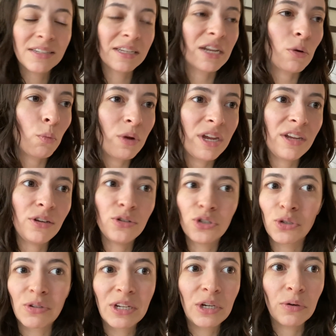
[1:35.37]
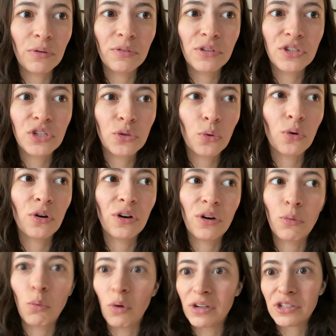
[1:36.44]
Like, we usually go to the store
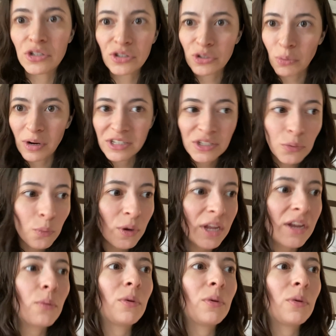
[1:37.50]
once or twice a week.